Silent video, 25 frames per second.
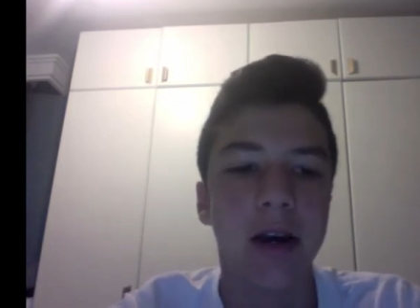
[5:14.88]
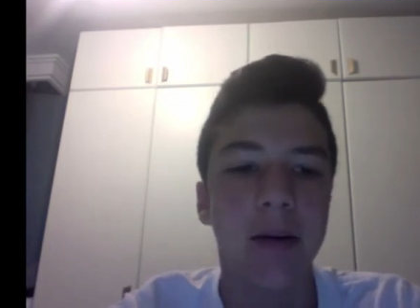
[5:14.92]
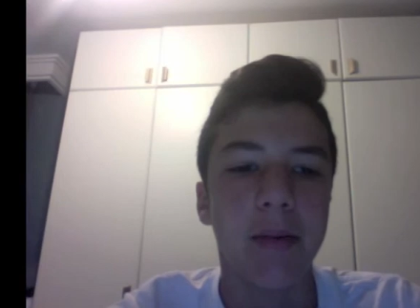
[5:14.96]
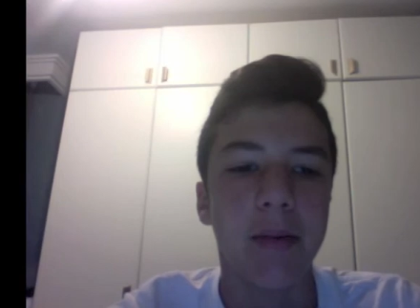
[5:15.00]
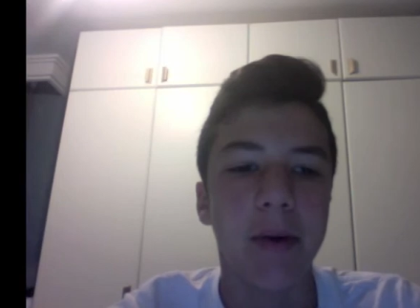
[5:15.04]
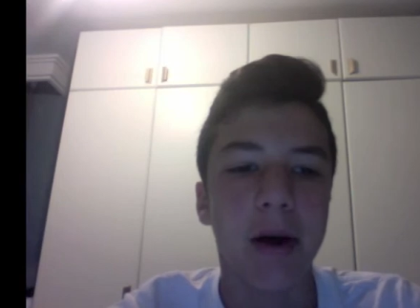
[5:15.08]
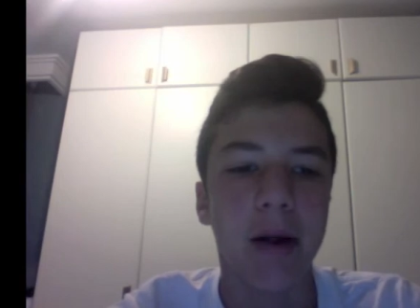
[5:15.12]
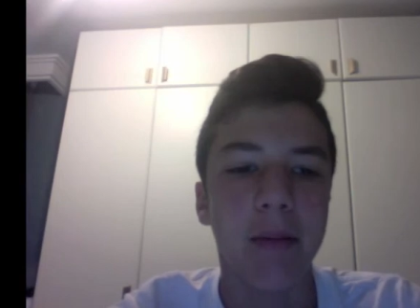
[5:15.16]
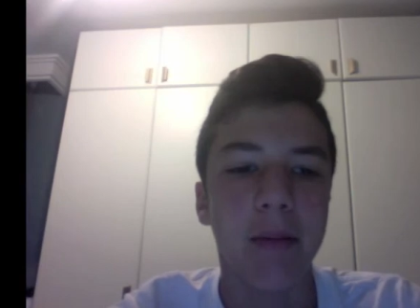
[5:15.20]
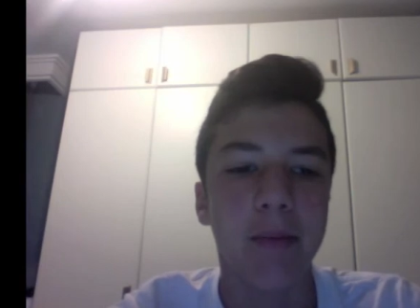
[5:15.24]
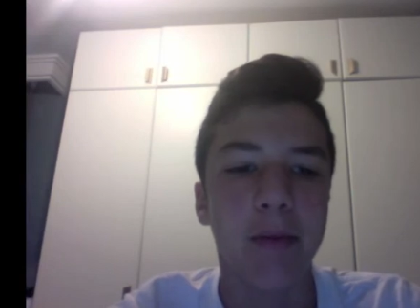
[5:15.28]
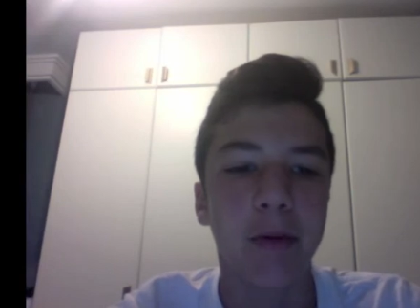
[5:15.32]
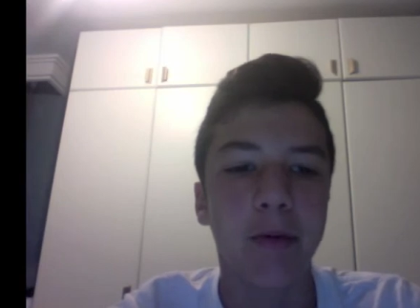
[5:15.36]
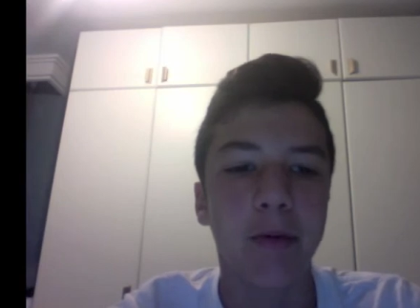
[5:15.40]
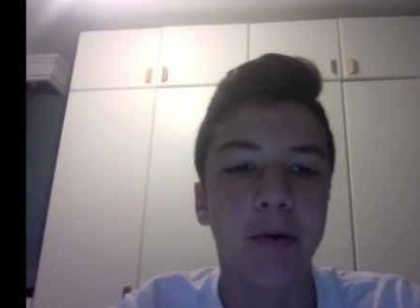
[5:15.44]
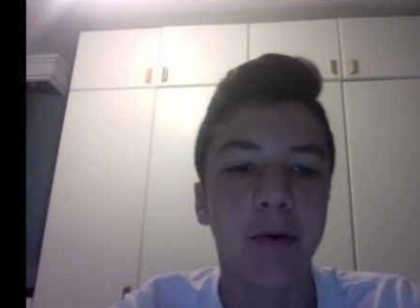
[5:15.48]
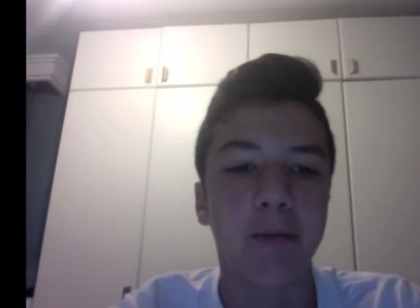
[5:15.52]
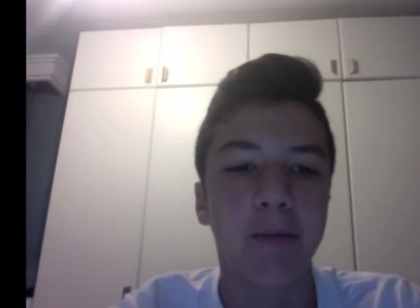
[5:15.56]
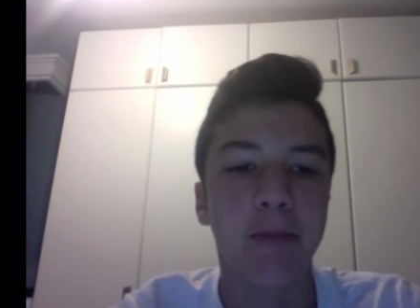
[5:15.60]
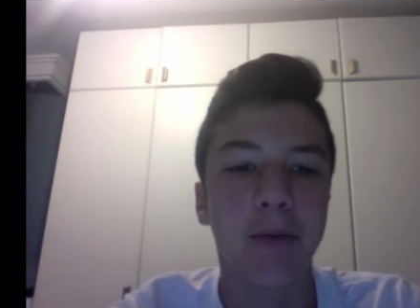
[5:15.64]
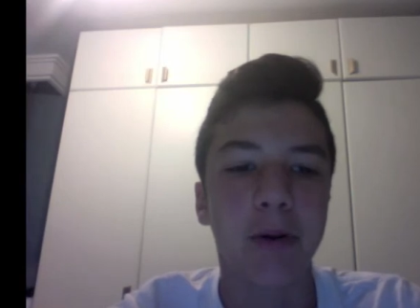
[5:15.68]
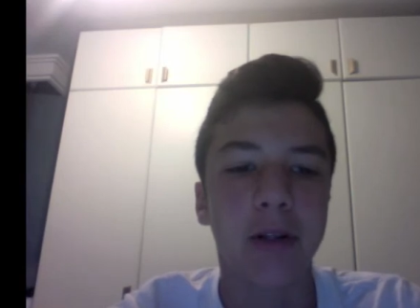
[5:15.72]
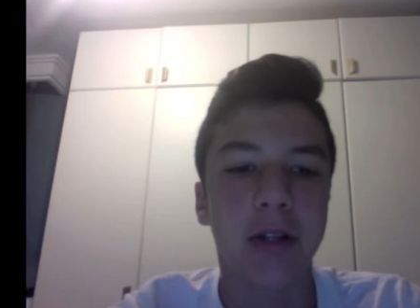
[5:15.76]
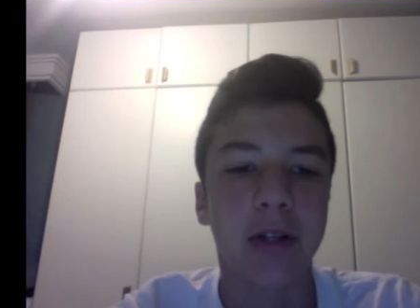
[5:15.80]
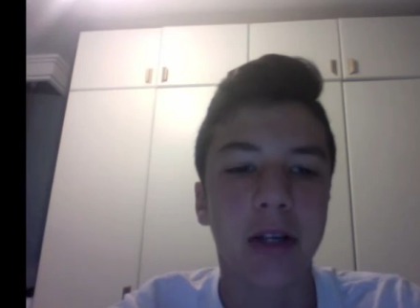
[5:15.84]
and people
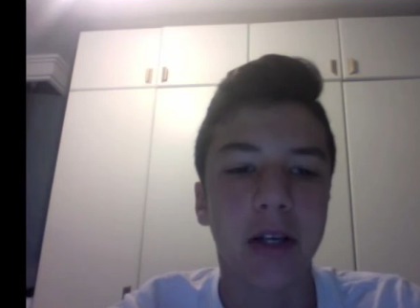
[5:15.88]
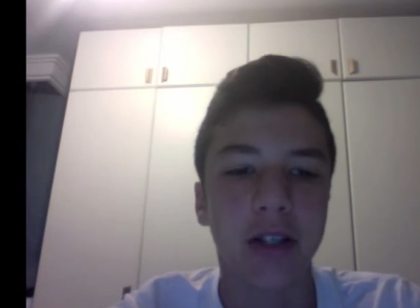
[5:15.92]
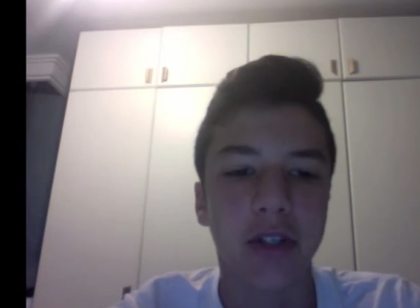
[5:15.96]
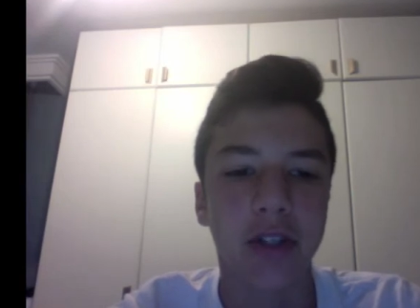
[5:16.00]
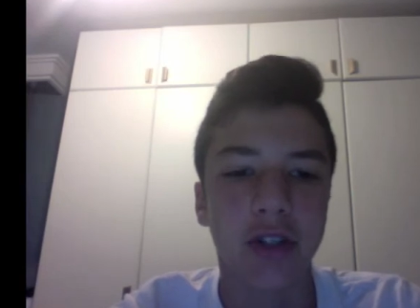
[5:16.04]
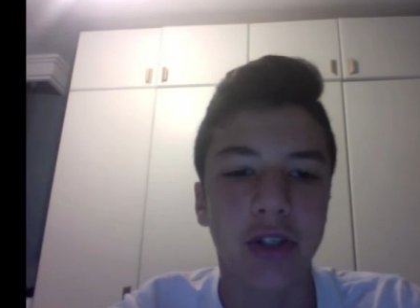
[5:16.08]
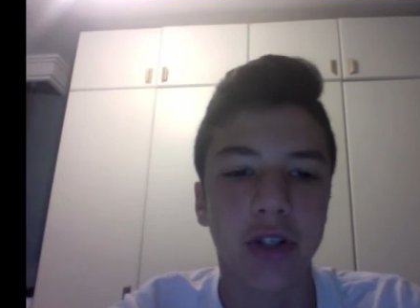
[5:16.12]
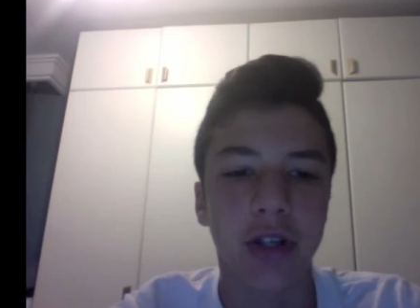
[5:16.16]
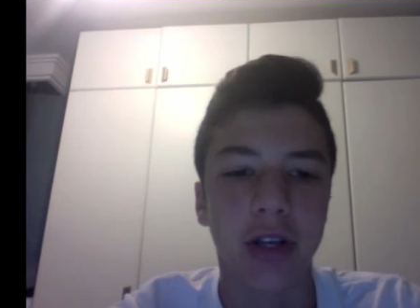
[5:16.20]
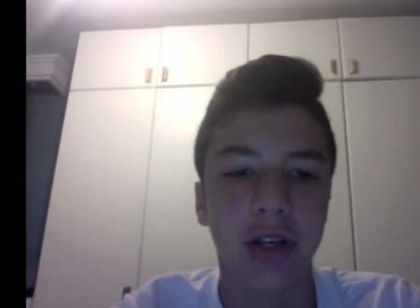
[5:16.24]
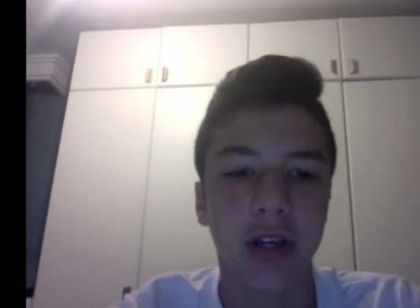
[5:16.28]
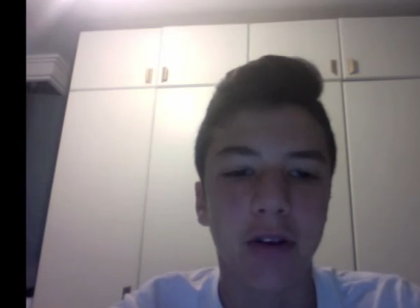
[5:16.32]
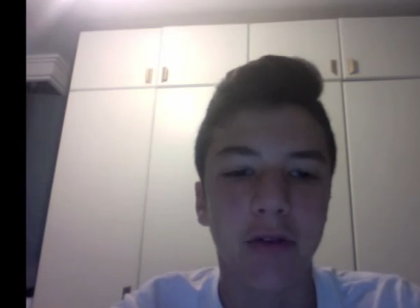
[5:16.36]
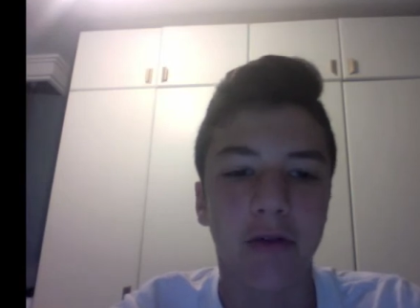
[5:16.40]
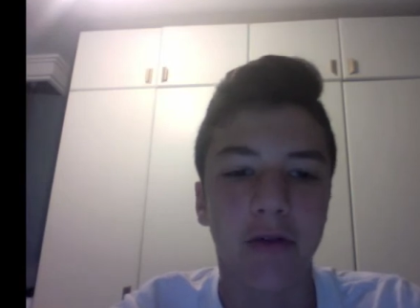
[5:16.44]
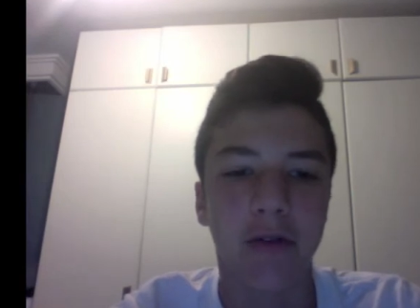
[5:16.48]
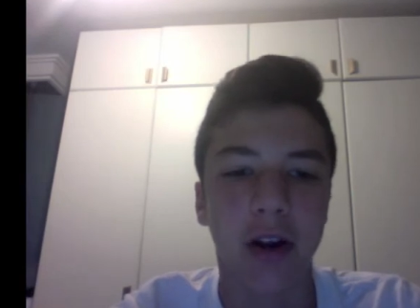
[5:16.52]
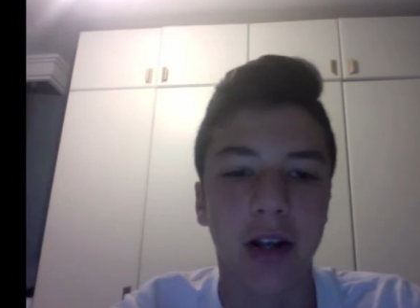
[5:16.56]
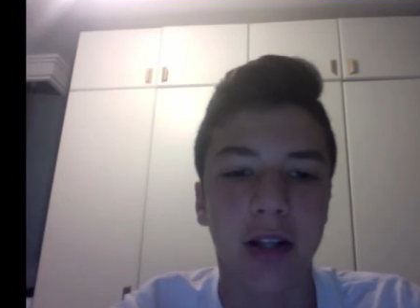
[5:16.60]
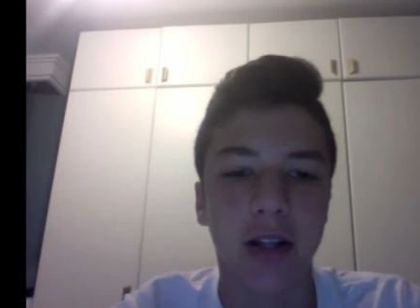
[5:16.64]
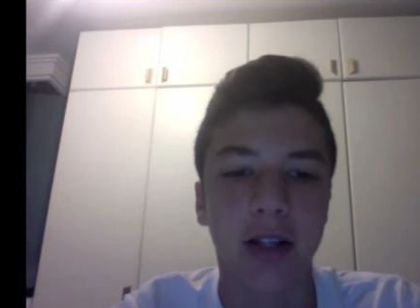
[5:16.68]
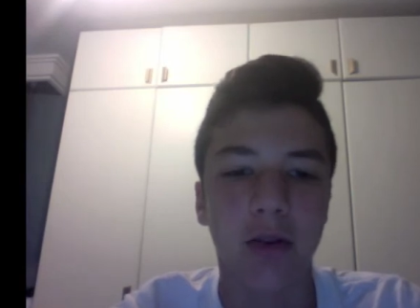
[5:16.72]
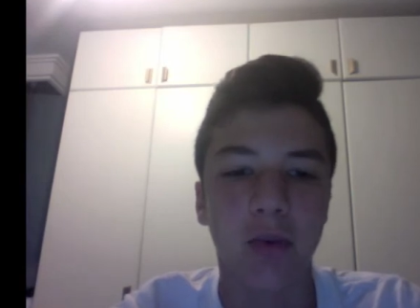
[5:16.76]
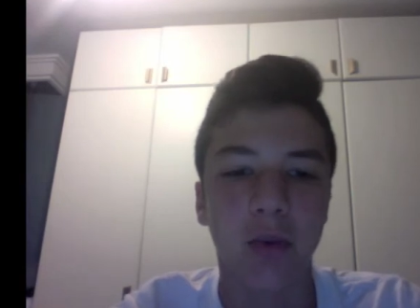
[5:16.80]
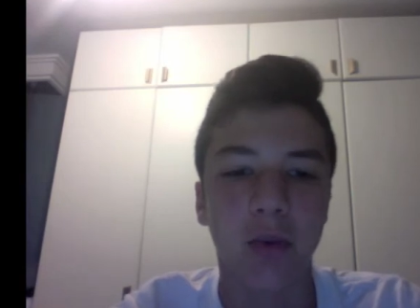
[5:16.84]
potentially
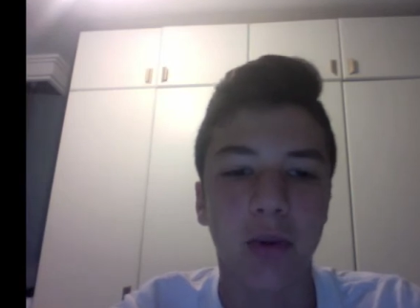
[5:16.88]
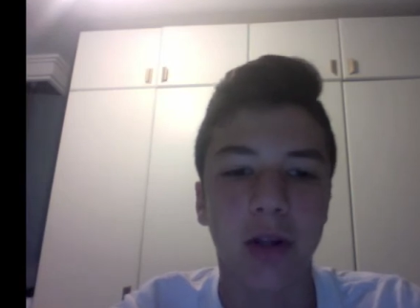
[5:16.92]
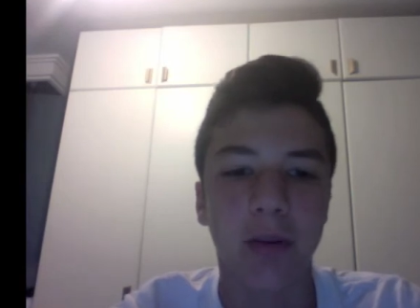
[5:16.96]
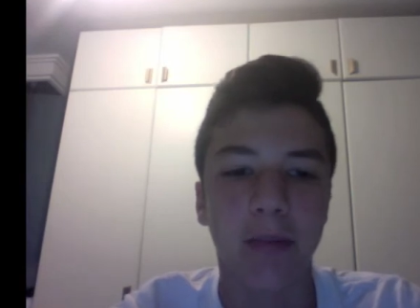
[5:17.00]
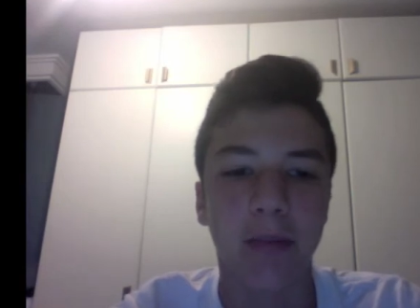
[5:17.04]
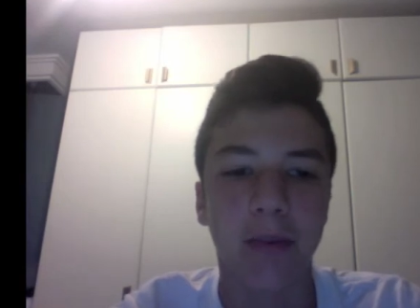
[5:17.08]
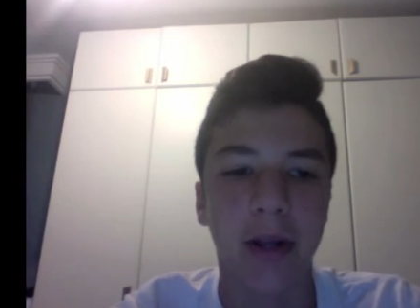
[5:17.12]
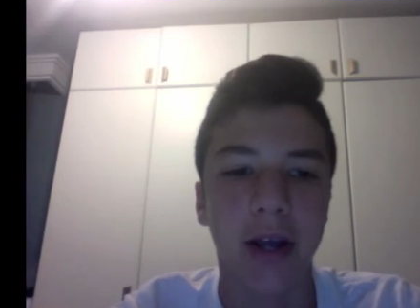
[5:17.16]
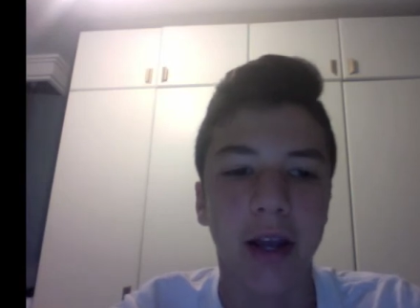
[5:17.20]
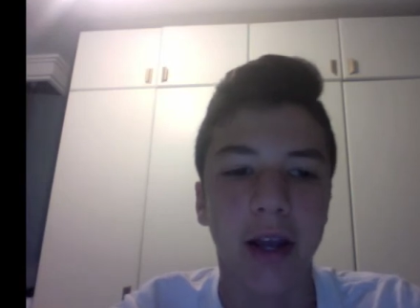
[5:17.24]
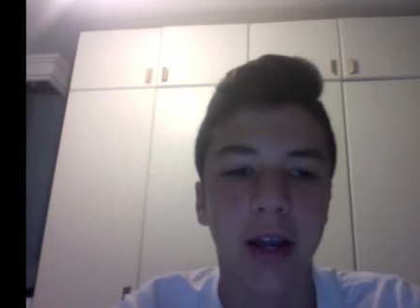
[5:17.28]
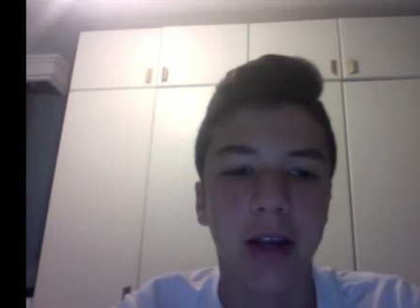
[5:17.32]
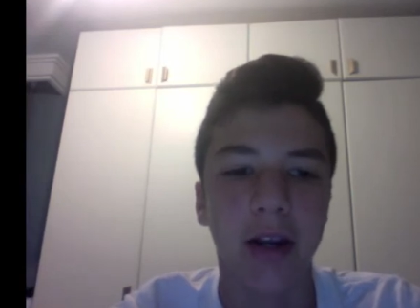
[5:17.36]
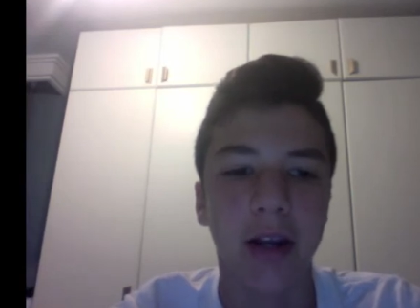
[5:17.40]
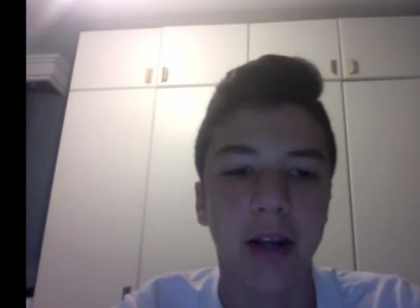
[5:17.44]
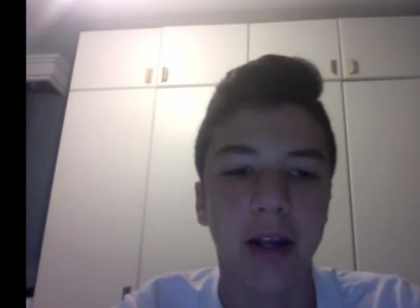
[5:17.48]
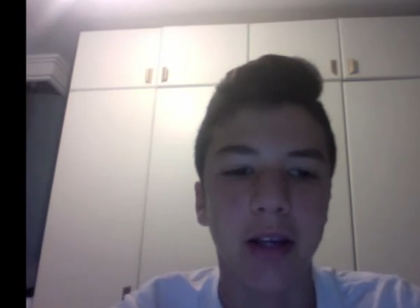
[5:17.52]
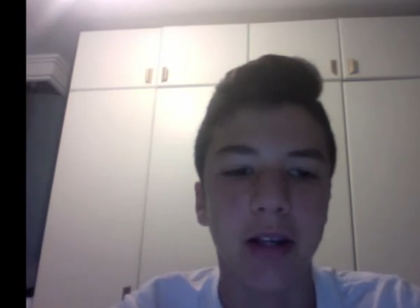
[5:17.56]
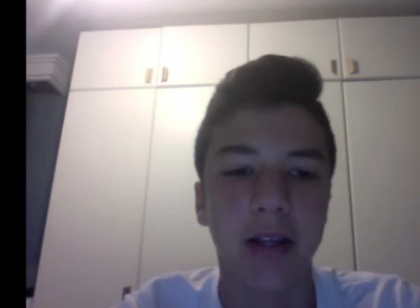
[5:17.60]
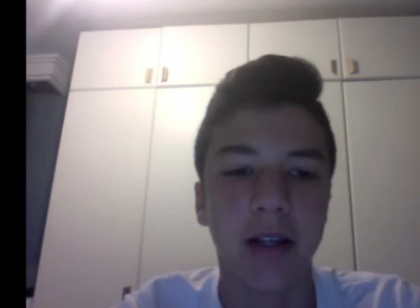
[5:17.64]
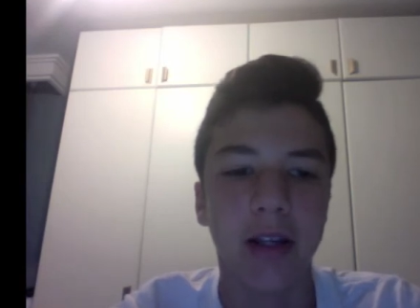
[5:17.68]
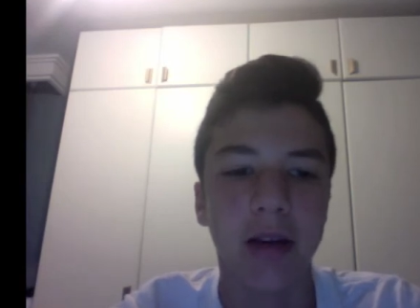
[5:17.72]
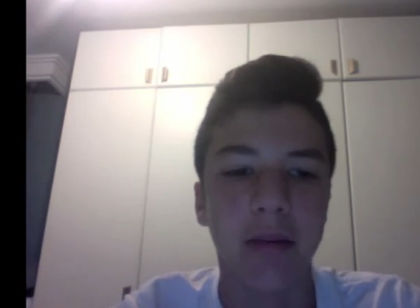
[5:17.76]
infected with the plague need